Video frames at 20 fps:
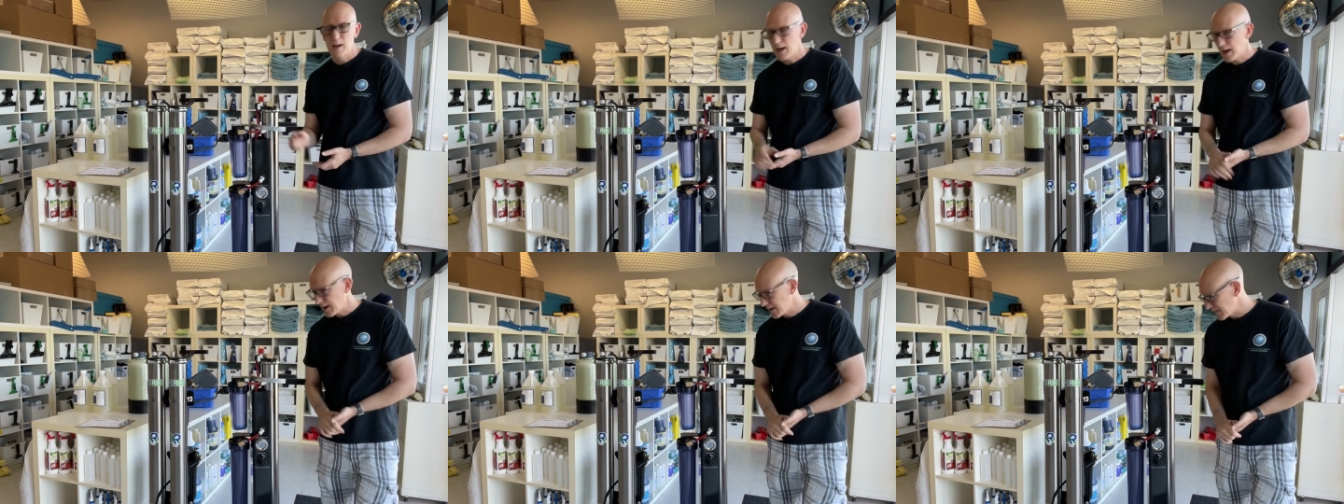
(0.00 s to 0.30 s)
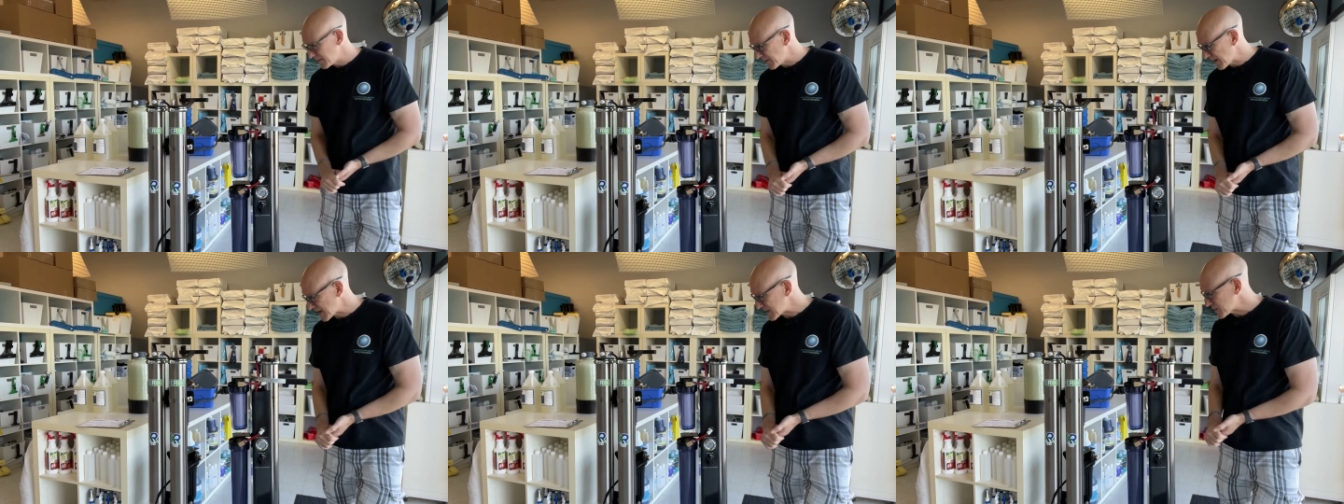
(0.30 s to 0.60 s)
And
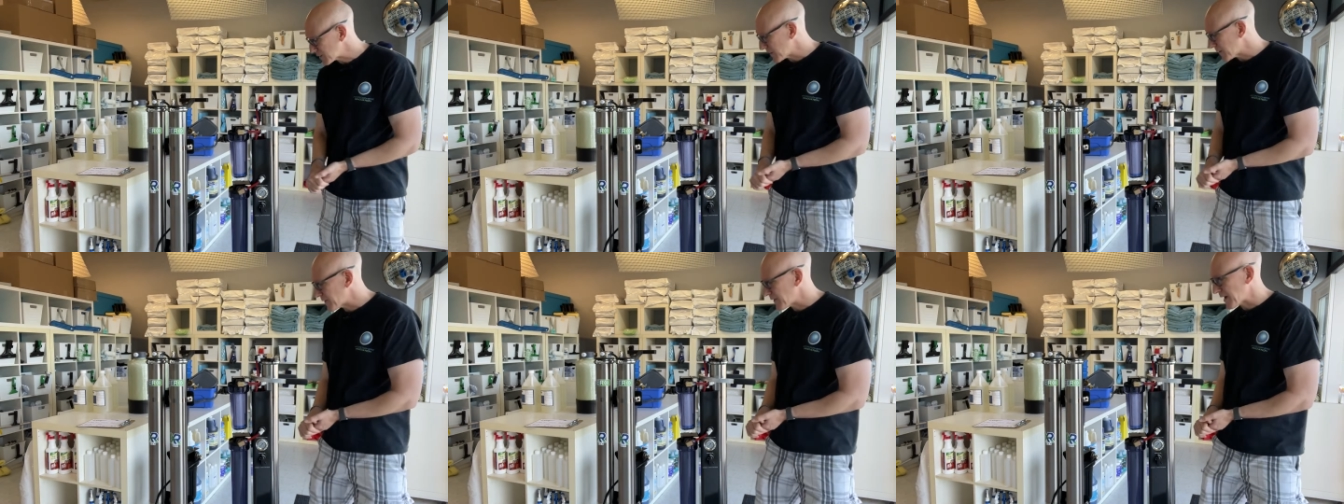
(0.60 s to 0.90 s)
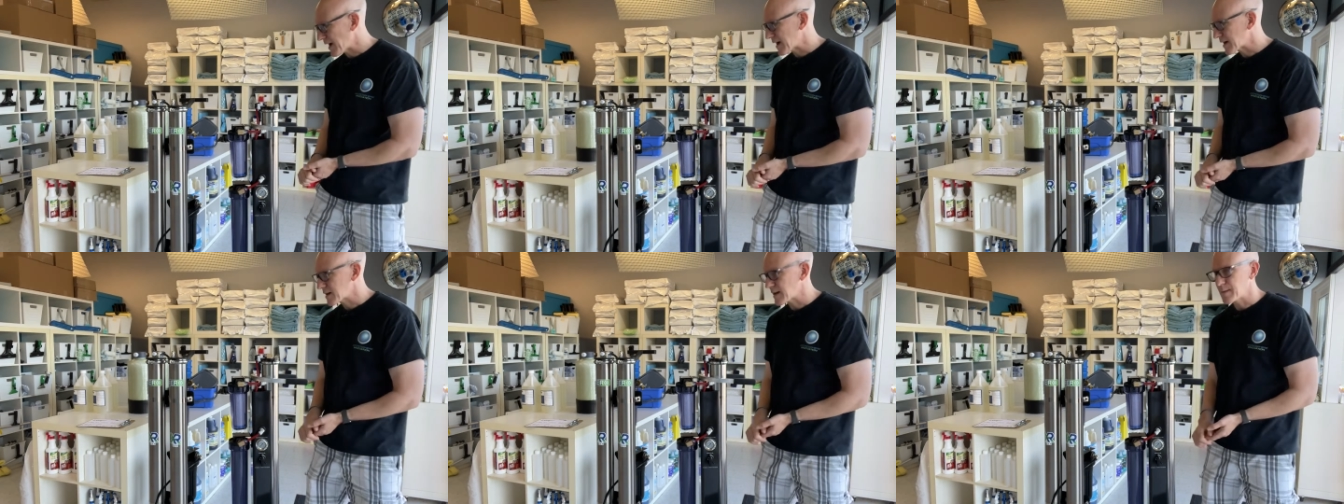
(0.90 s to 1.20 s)
in actual
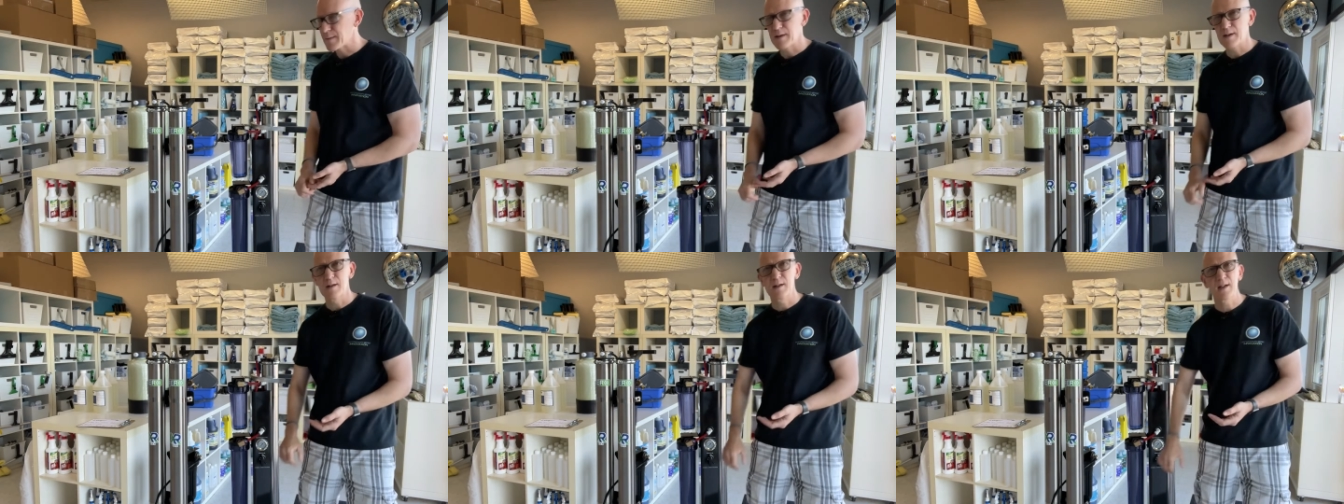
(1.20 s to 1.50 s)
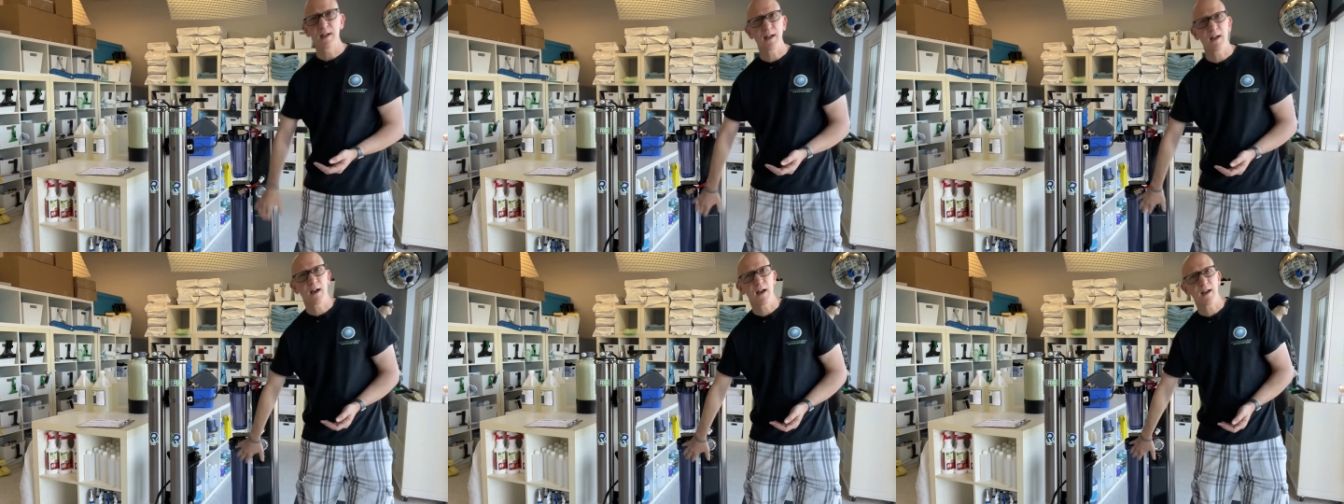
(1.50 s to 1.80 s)
fact, I mean,
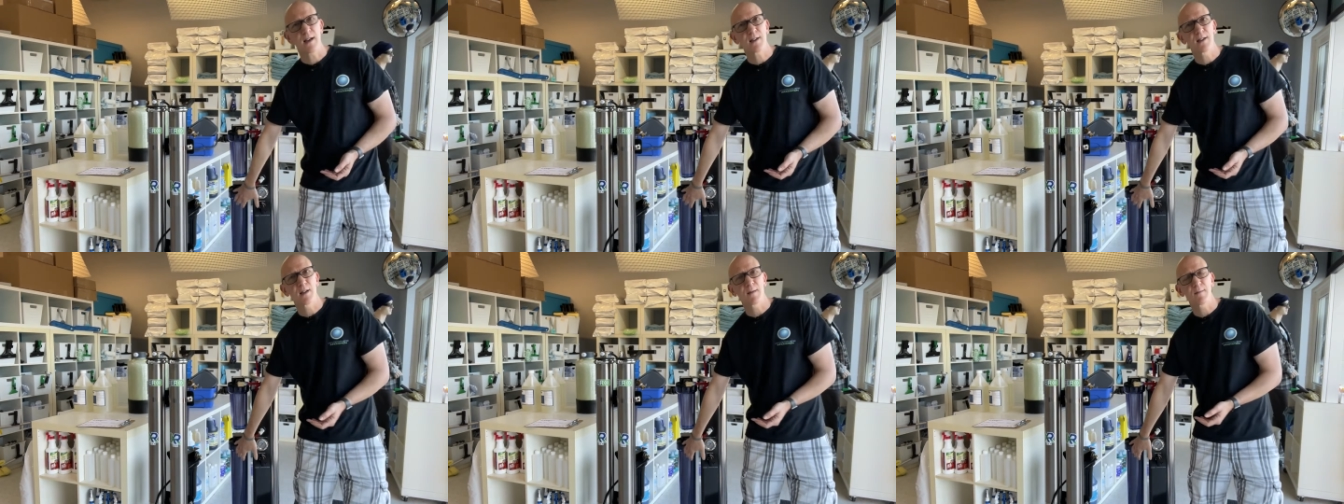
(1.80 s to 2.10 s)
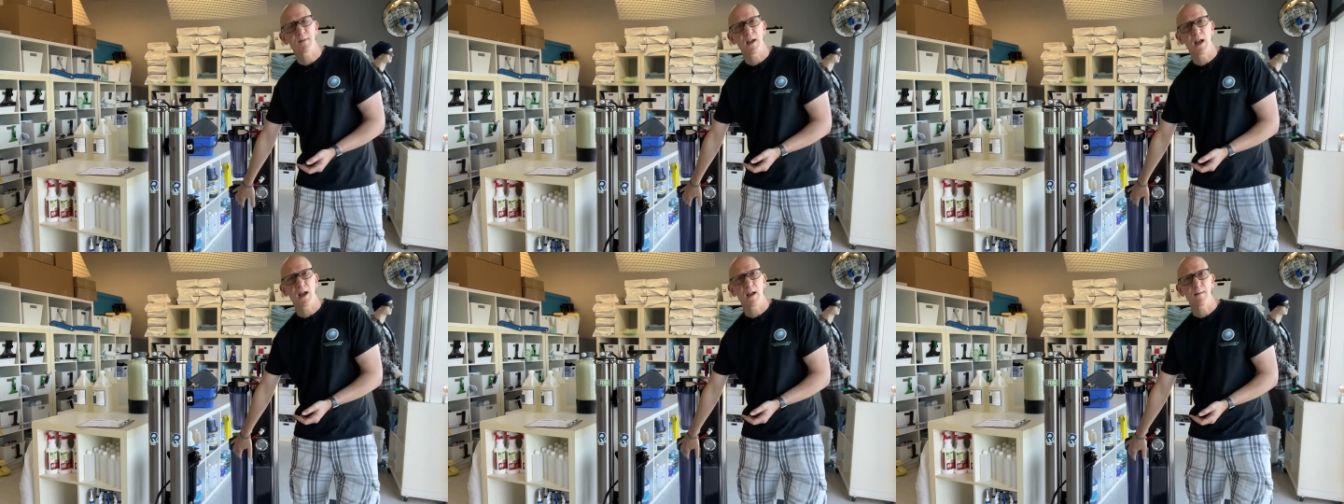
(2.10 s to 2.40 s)
DI
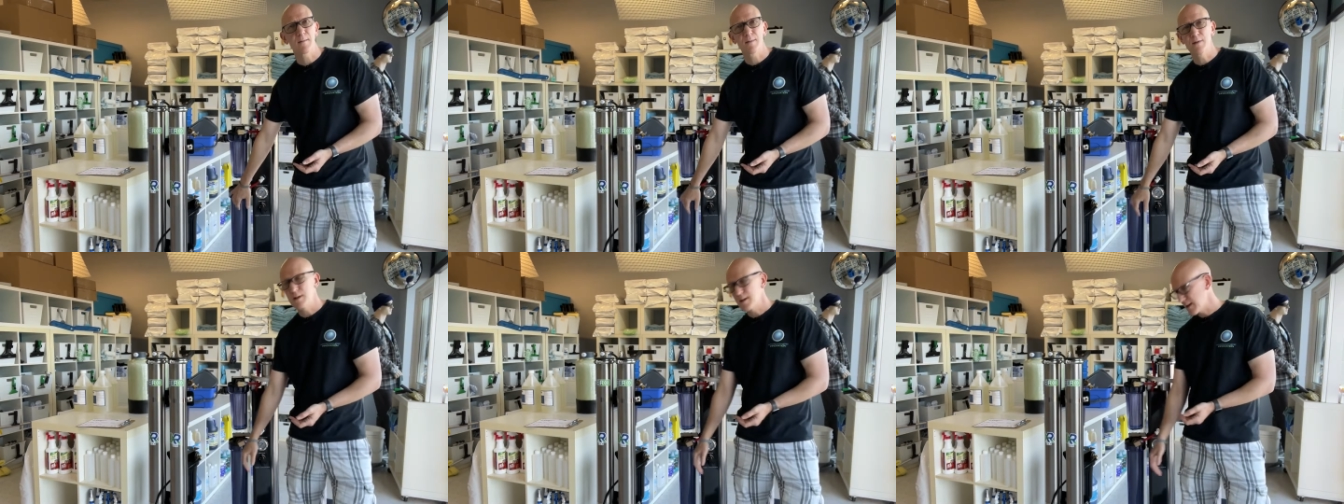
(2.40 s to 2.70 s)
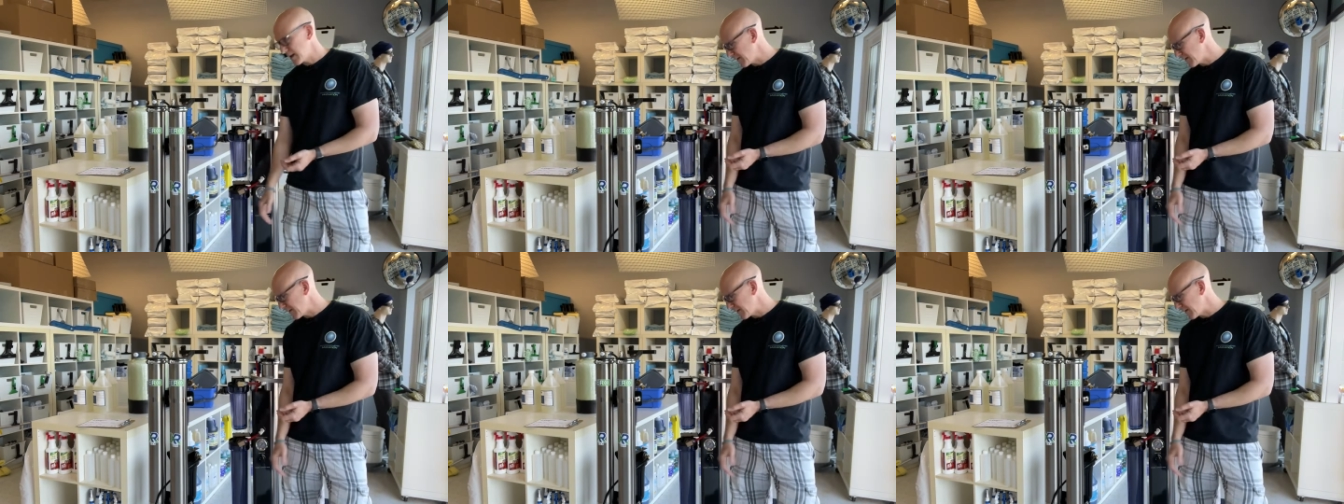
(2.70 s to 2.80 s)
sometimes,